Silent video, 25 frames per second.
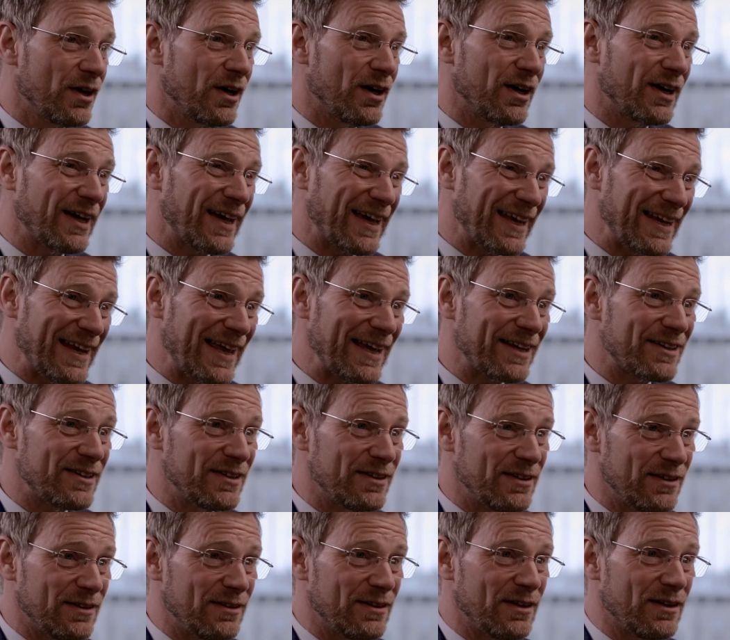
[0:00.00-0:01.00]
and
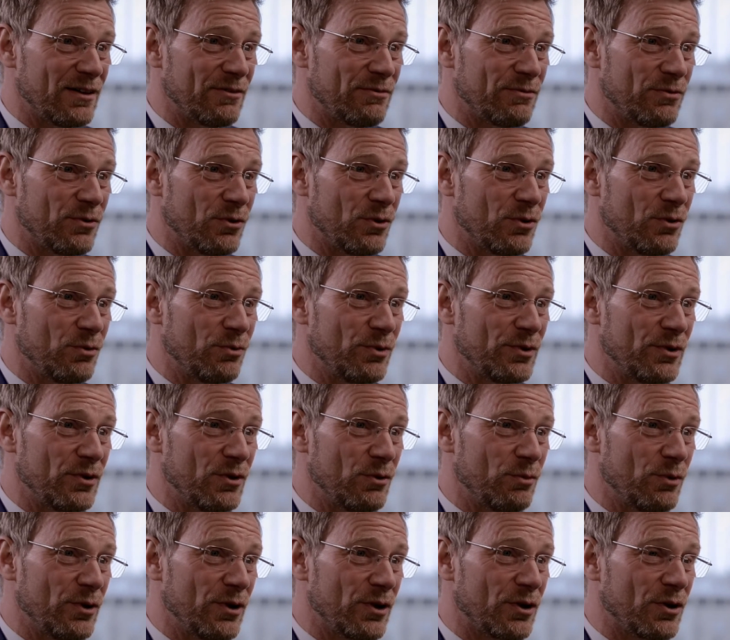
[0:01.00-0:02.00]
connected it therefore with
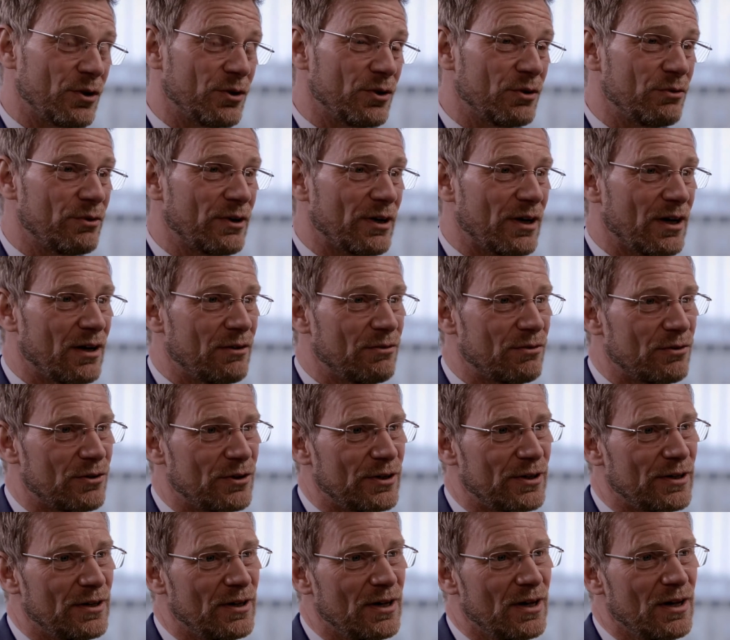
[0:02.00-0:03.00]
the work on the
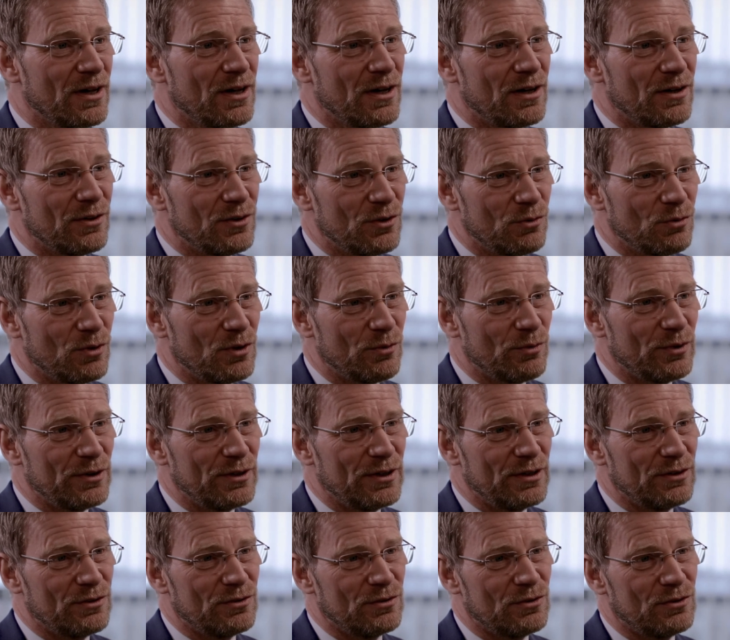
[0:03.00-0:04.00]
recovery and the work we
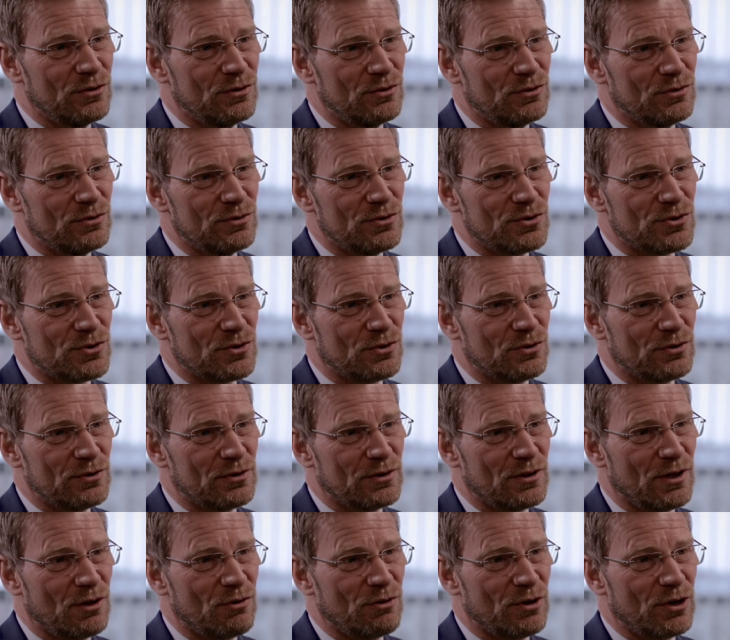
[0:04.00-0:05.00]
need to do to ensure
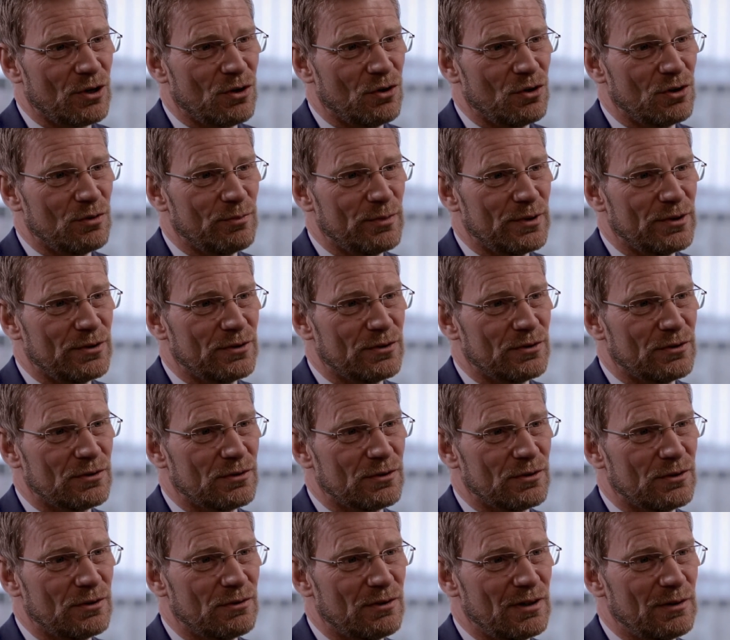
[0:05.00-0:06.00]
that our
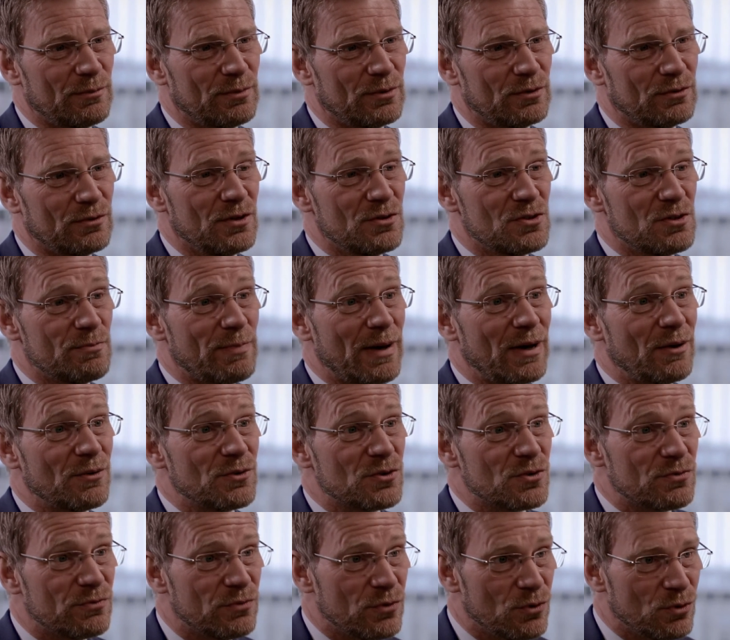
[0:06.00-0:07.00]
economies are able to
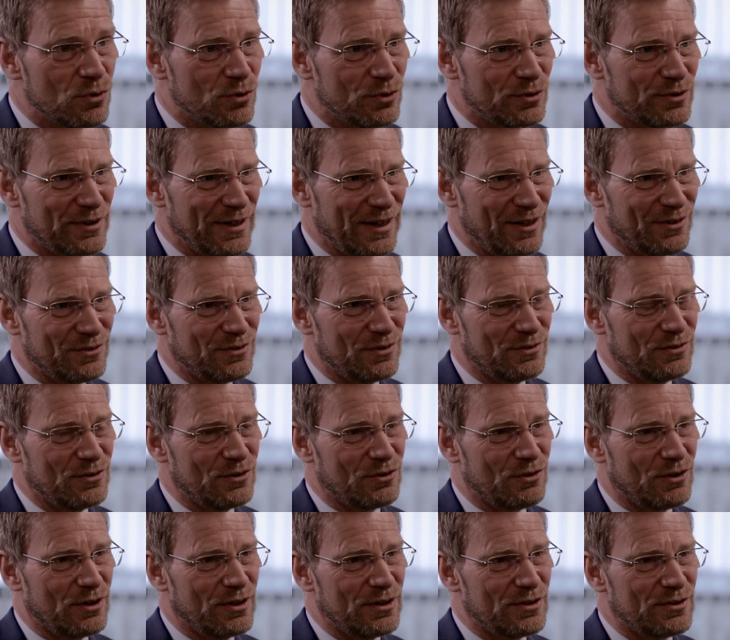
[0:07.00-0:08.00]
bounce forward out of the
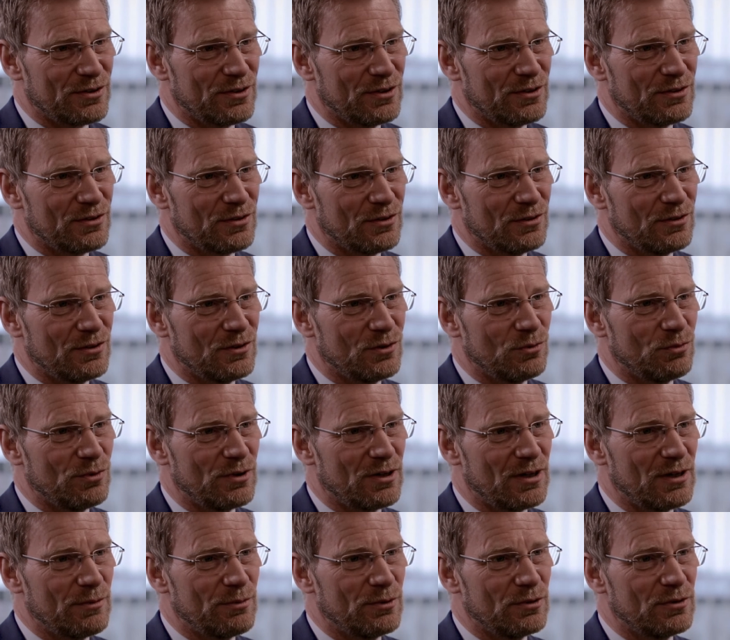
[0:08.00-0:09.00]
crisis and that
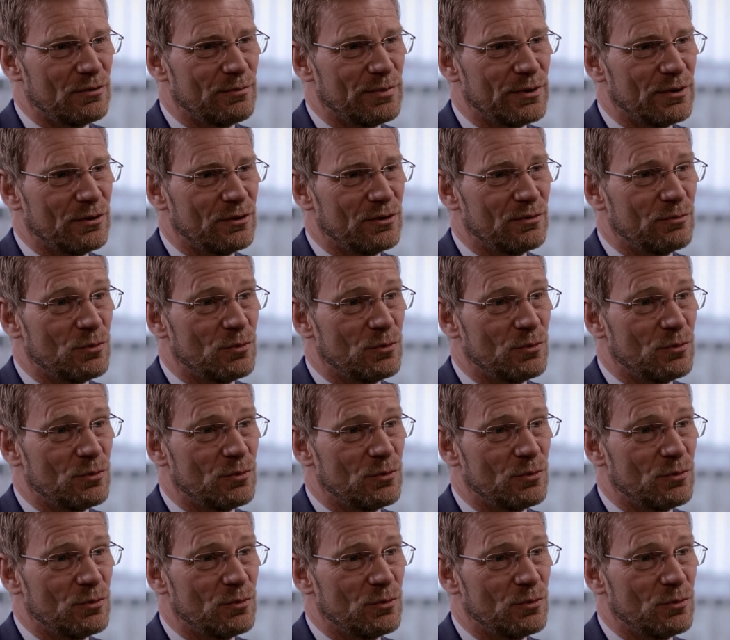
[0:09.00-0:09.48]
we're able to build a